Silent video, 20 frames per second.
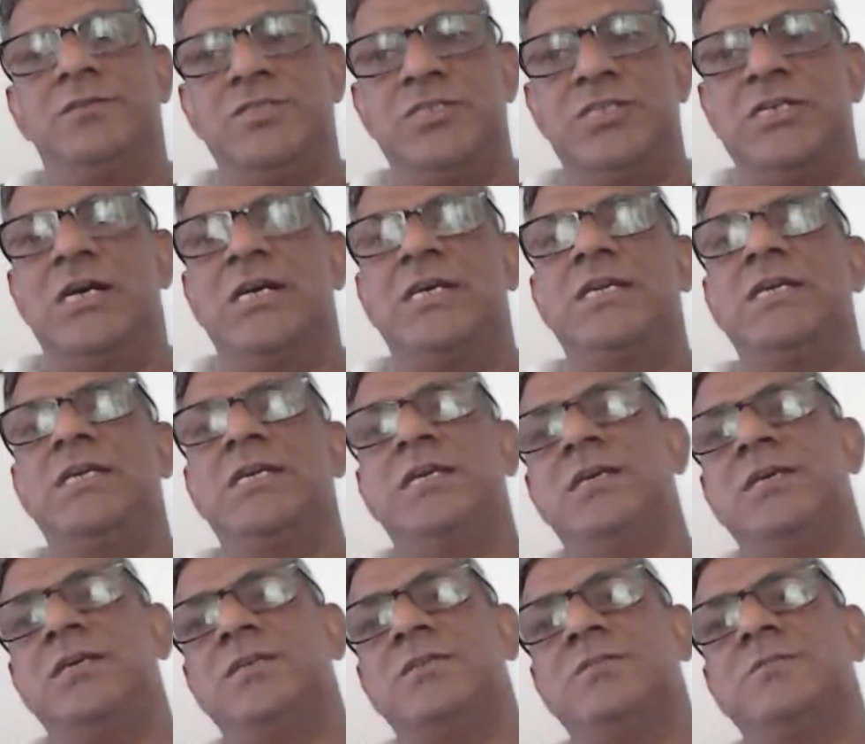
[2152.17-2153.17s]

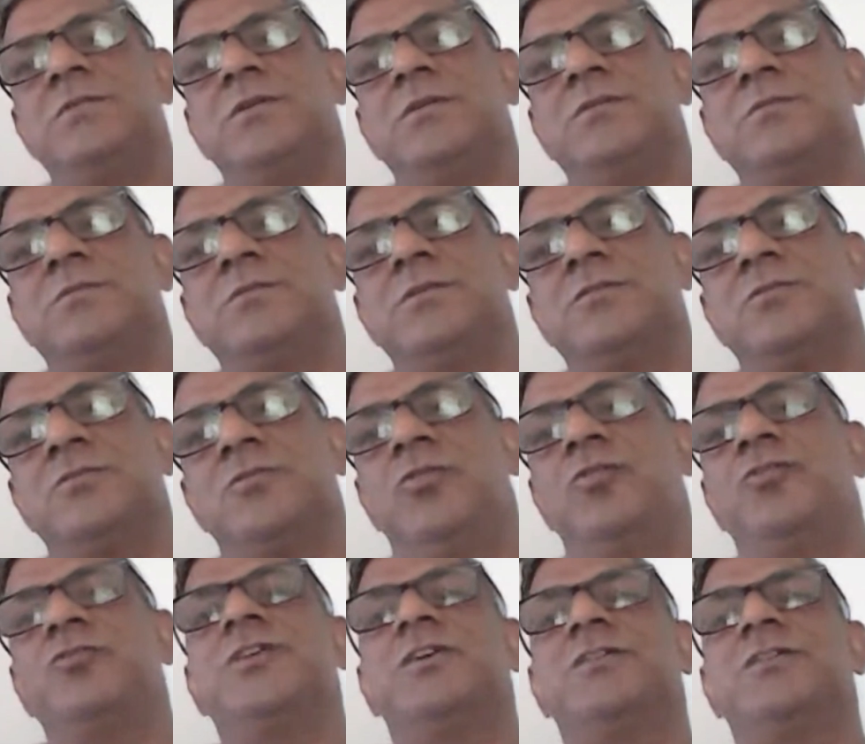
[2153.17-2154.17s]
GIE is
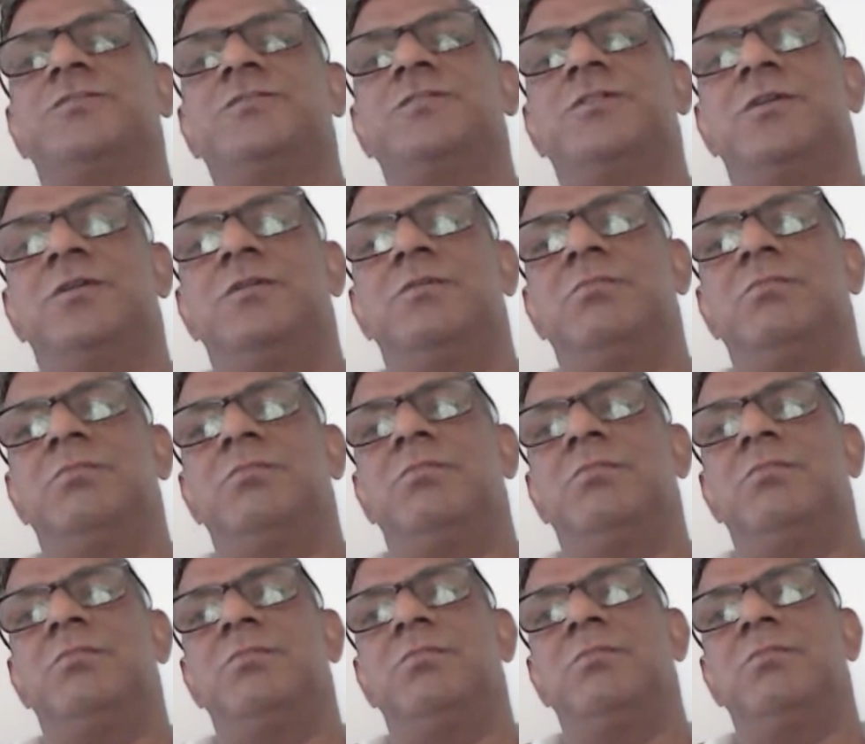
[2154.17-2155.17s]
closest
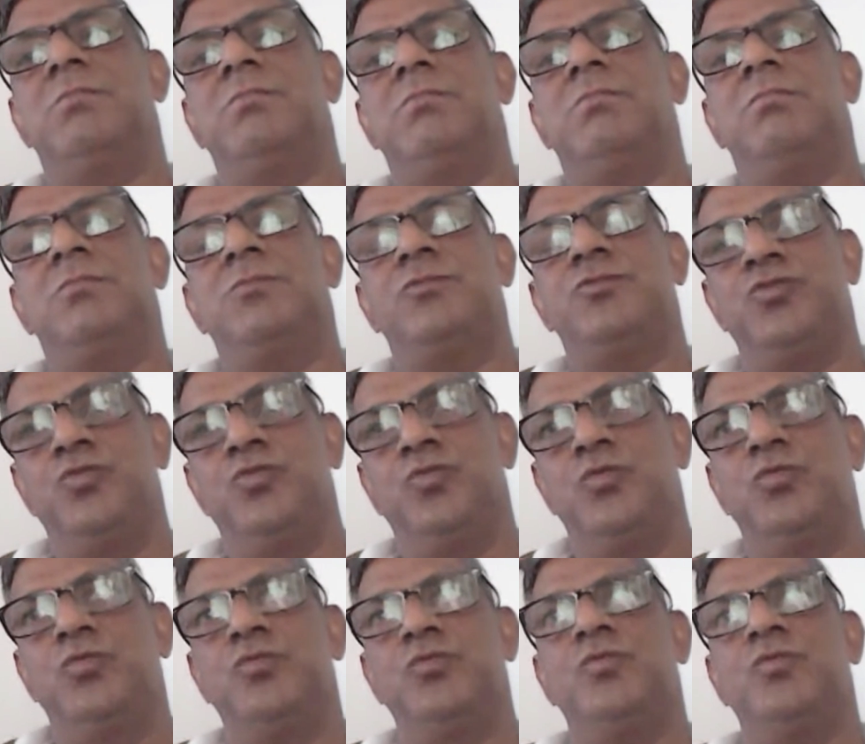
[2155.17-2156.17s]

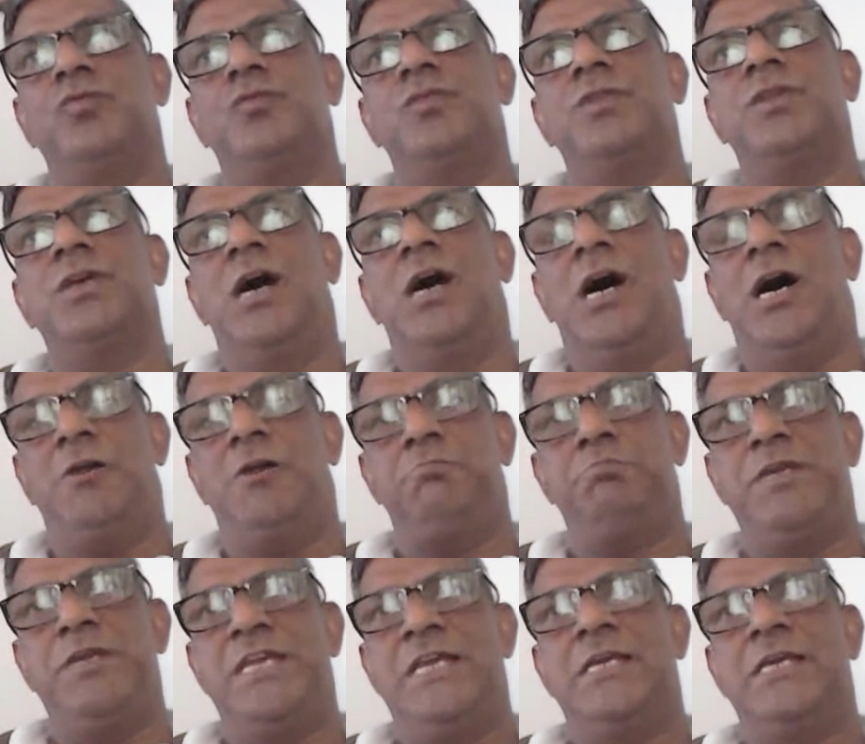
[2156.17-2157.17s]
to the
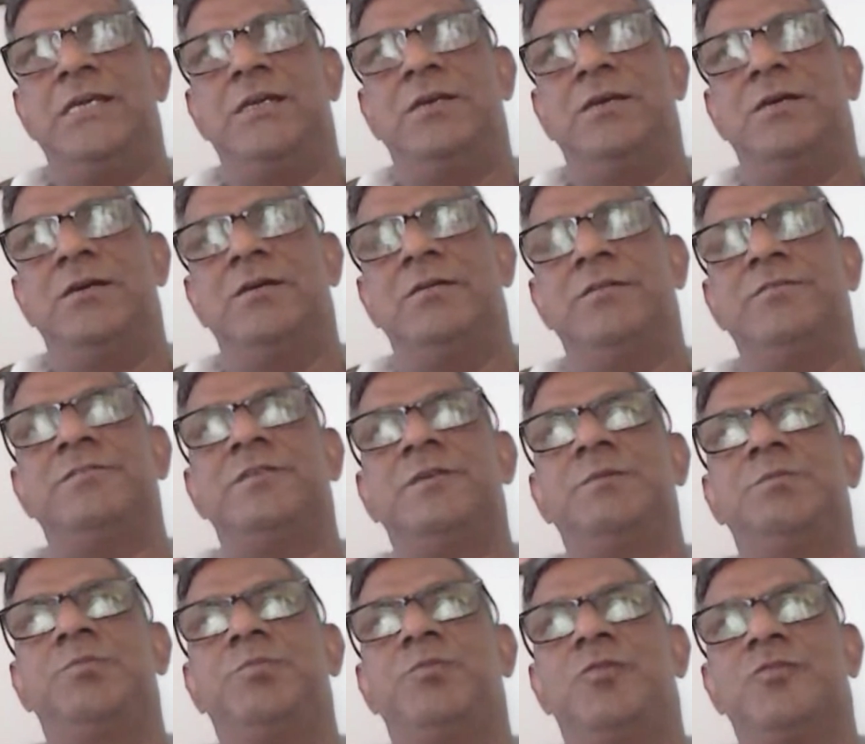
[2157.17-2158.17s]
RP,
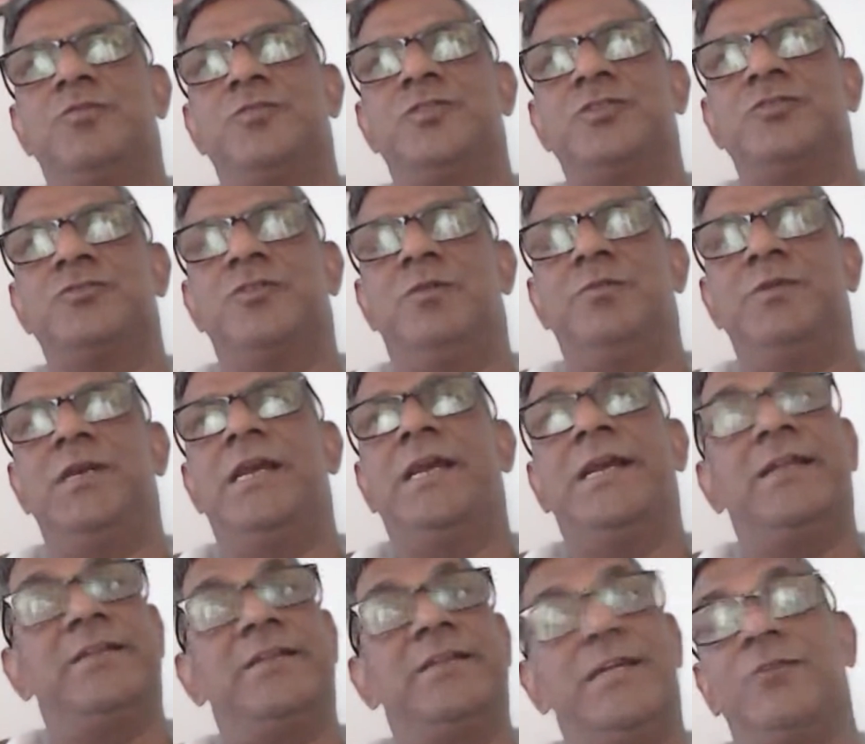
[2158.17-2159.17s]
received pronunciation of
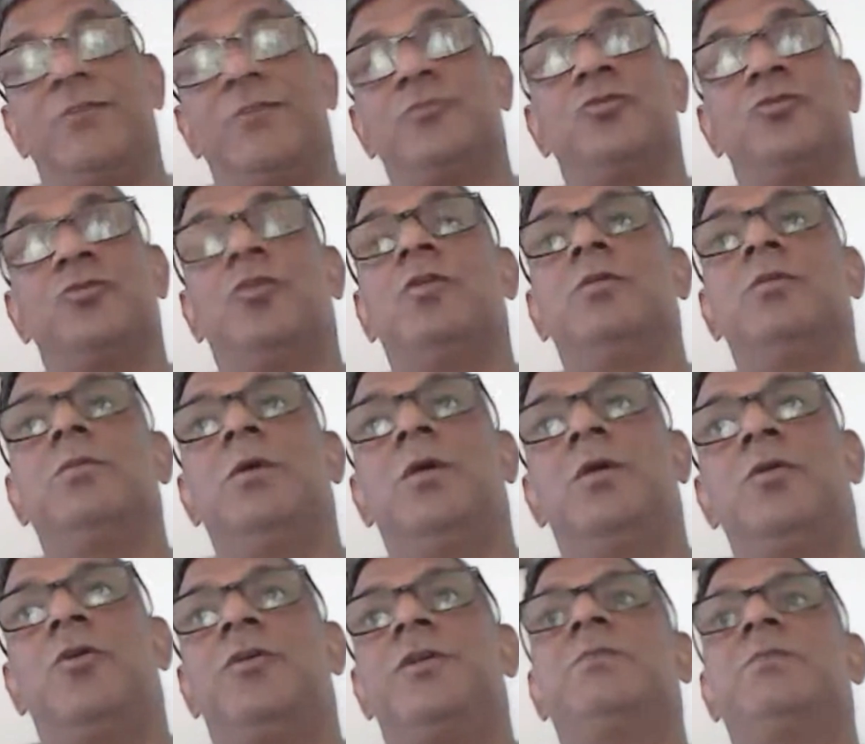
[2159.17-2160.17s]
England. And that also,
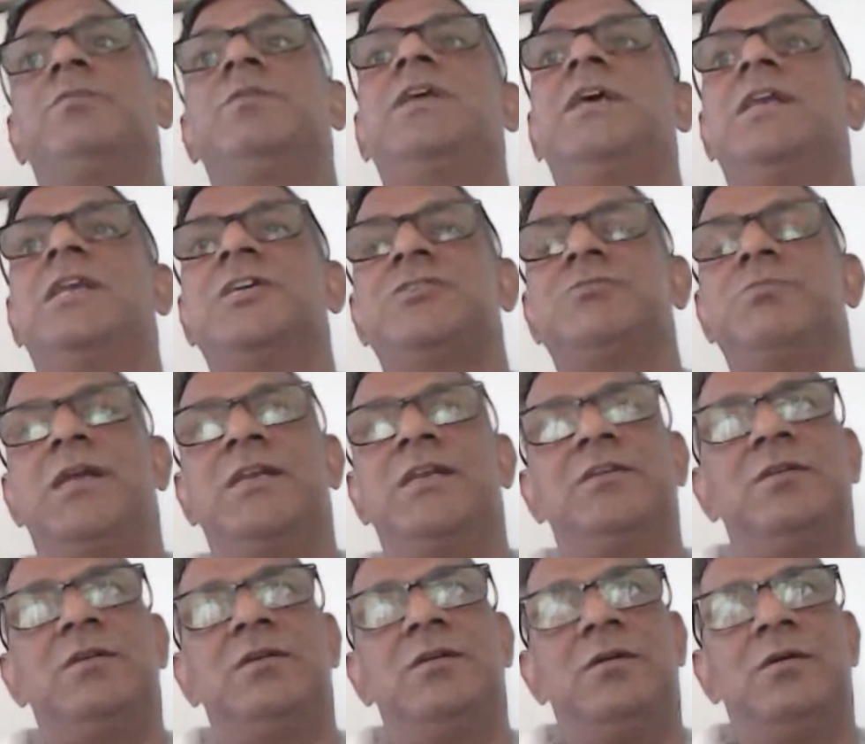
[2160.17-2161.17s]
not every
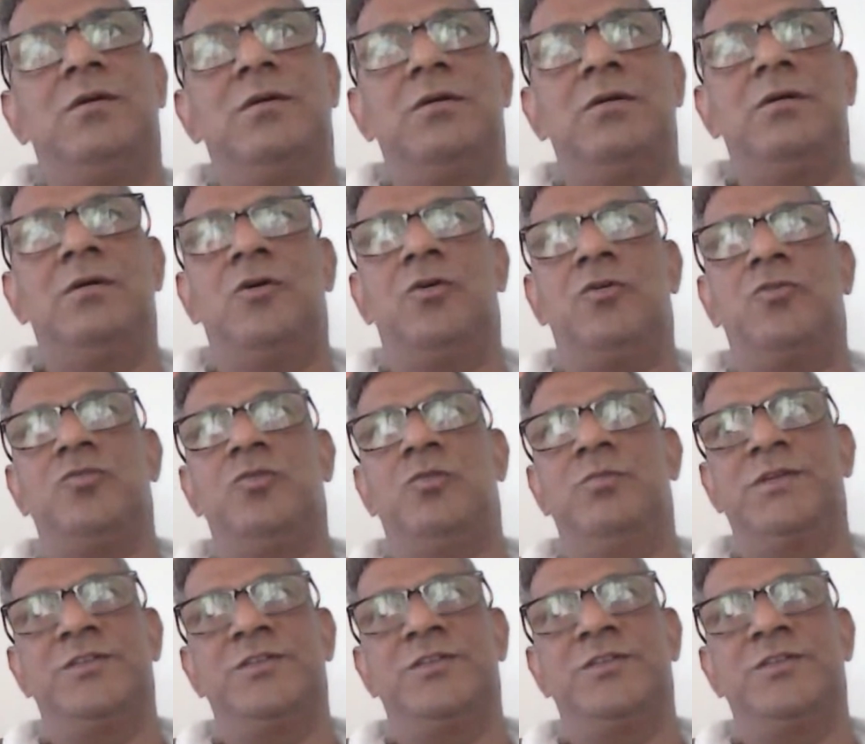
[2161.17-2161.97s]
Englishman or